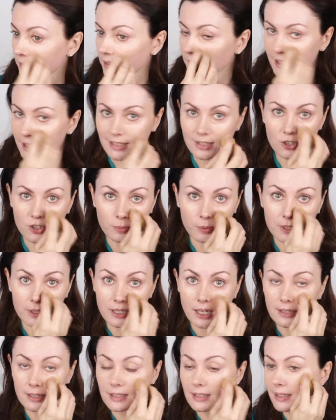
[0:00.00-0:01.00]
nice Super
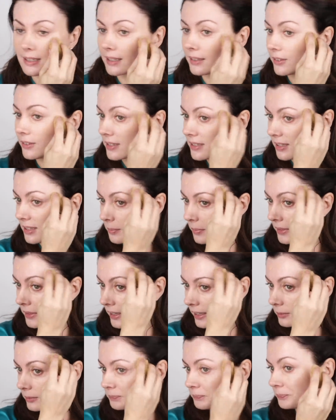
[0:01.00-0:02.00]
Tuscan or
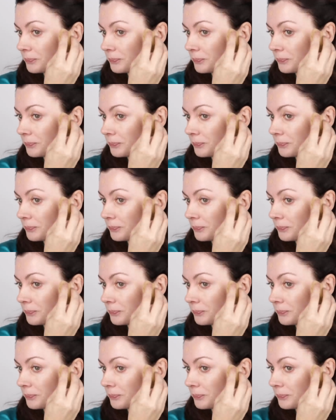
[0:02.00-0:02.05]
something.